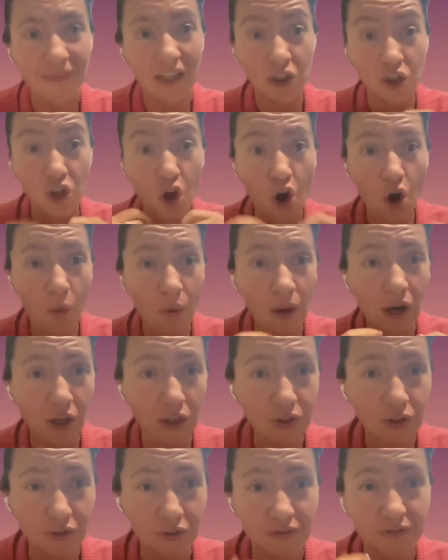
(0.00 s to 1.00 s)
know a
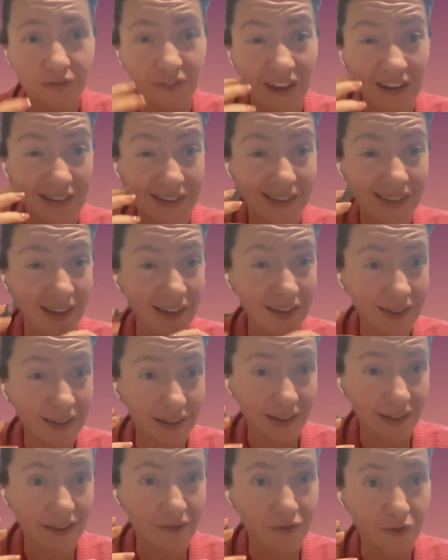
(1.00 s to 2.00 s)
lot of very
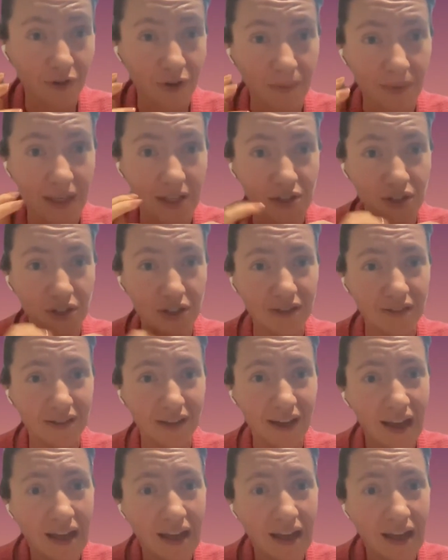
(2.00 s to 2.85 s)
technical information.